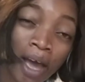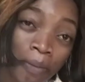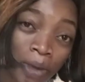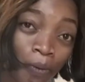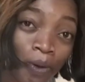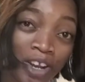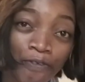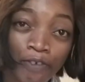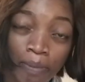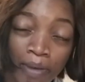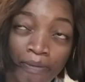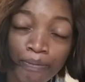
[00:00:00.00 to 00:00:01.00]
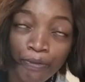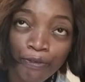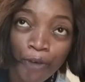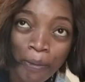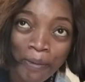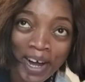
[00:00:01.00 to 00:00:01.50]
I'm equally filming
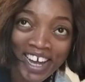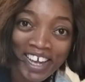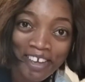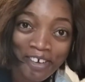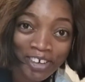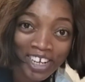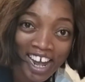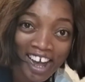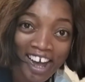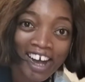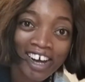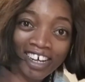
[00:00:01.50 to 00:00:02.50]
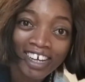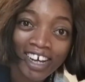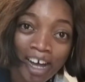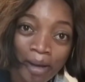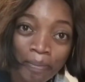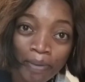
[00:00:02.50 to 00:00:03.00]
for my other
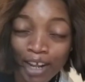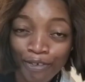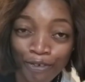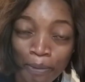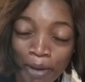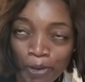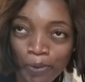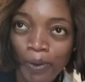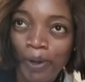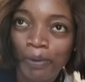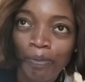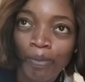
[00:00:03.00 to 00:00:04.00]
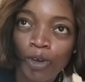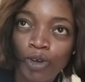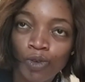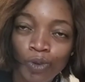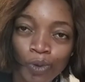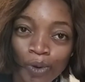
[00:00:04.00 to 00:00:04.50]
platform as well,
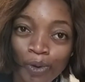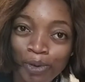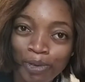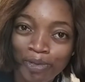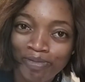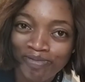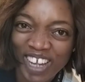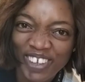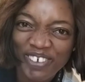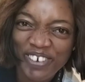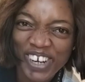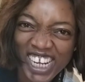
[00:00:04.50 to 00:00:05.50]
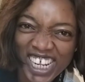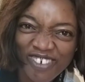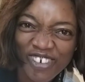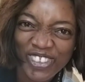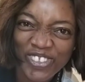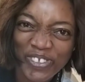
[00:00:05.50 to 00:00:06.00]
so I don't
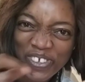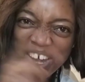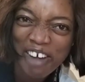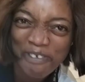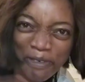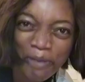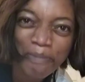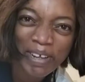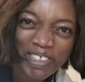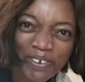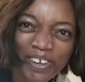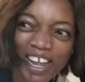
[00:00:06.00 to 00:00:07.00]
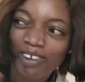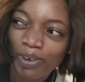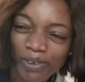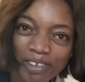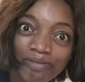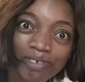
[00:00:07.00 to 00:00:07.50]
really want to have one particular
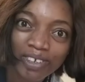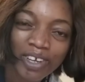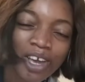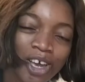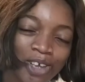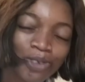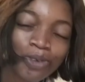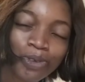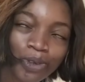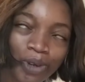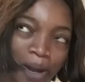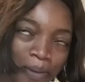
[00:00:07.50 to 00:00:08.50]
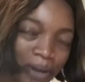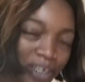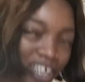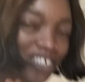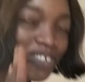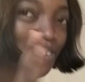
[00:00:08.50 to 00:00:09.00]
clothing for it, so sorry
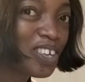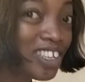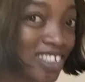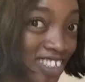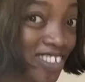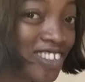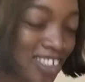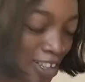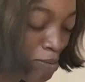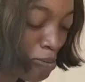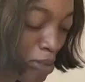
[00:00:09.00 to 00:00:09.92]
about that. So it's still the same.